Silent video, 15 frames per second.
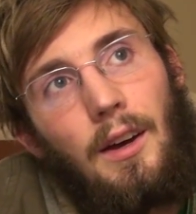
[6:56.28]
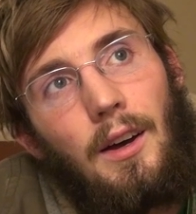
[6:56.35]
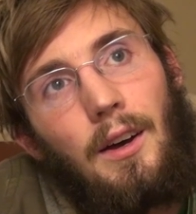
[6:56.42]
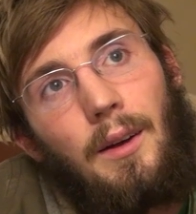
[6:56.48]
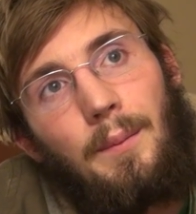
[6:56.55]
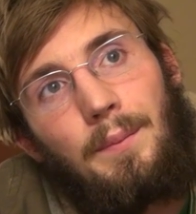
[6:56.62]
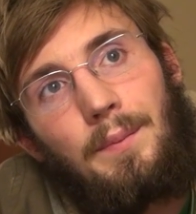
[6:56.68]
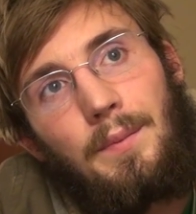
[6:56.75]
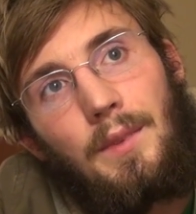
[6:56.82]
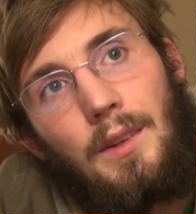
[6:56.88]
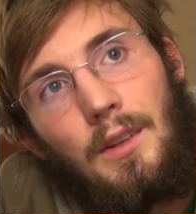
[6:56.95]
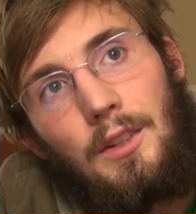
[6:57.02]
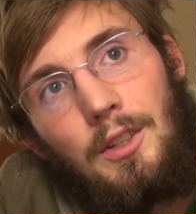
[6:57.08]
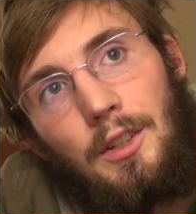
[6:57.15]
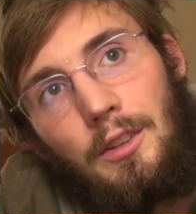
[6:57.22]
Um,
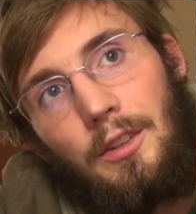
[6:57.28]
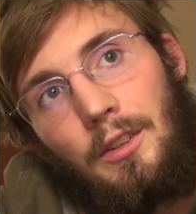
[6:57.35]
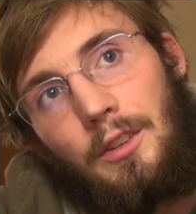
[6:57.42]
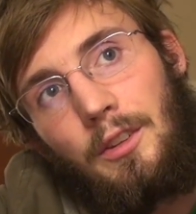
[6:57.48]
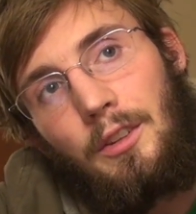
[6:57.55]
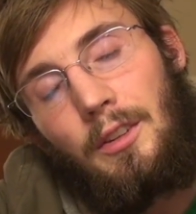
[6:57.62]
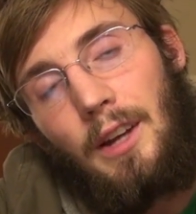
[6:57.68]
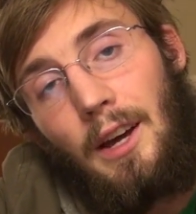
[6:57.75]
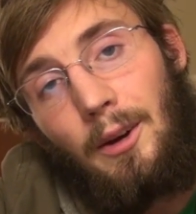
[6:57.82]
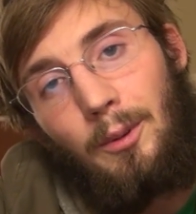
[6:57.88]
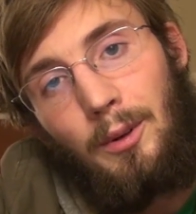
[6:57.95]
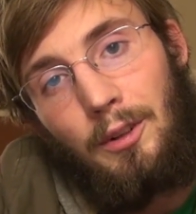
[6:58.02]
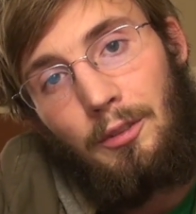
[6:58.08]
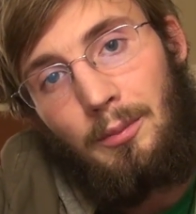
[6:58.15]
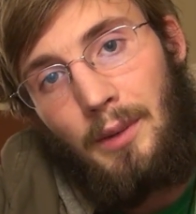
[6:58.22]
Jesus is not
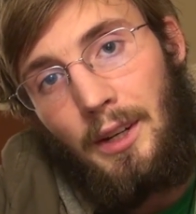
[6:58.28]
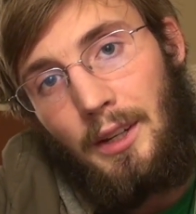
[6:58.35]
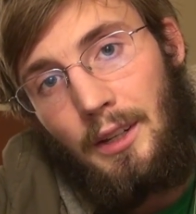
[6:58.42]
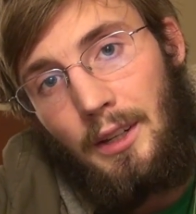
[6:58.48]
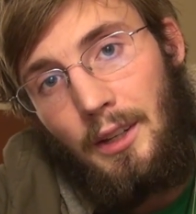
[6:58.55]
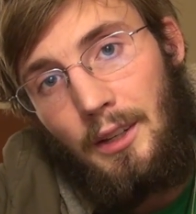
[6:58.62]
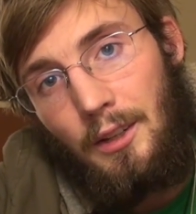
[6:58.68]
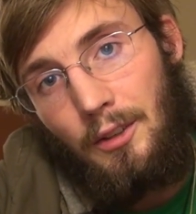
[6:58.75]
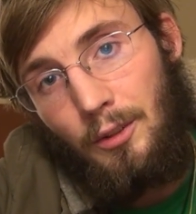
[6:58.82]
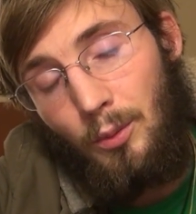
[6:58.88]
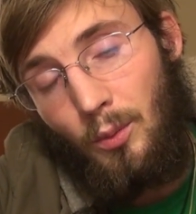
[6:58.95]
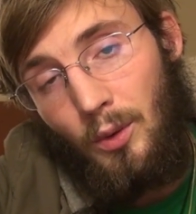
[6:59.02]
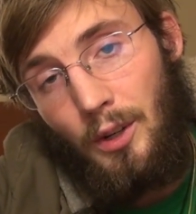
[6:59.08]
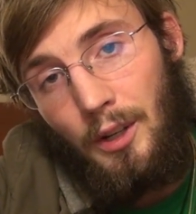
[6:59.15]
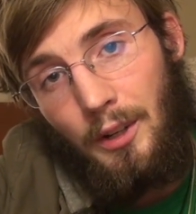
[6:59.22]
one of many. He is
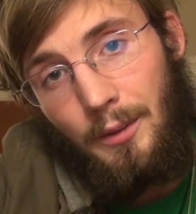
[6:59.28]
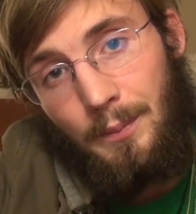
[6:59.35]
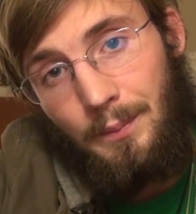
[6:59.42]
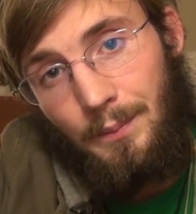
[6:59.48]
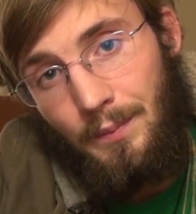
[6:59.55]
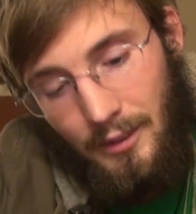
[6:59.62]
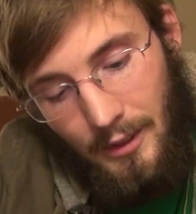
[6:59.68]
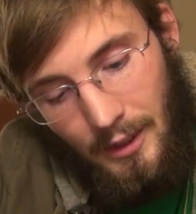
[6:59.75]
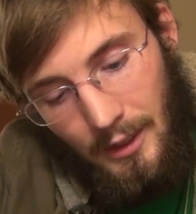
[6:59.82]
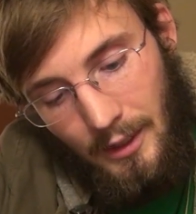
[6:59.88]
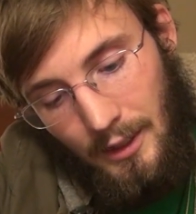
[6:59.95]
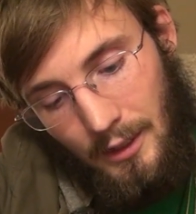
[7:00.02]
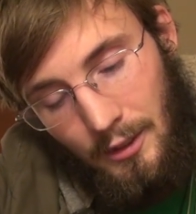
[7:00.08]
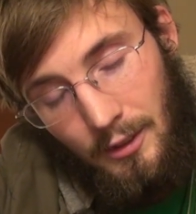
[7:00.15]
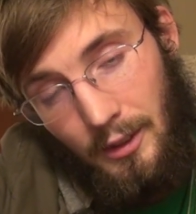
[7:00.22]
one, and
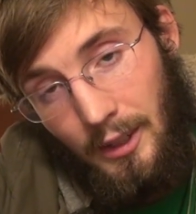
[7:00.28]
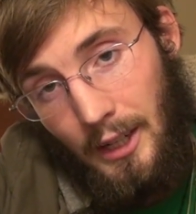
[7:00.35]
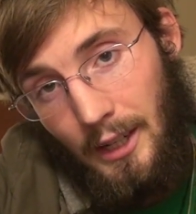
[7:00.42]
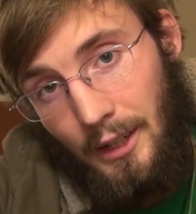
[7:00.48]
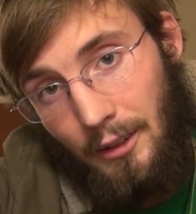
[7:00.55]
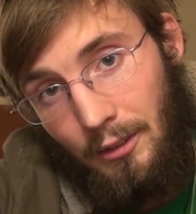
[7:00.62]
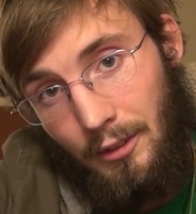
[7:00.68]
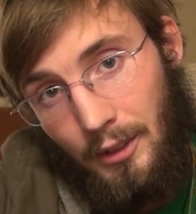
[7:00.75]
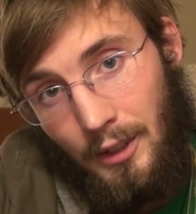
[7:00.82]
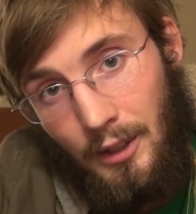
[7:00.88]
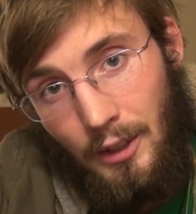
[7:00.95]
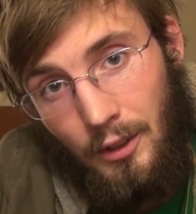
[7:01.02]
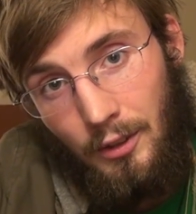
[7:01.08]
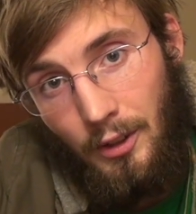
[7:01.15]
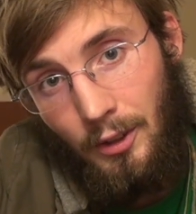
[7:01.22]
he is alive, and
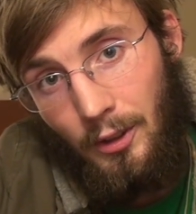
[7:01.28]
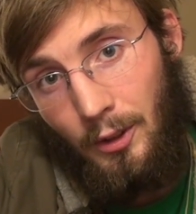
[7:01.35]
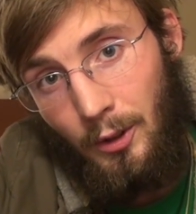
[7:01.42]
he is our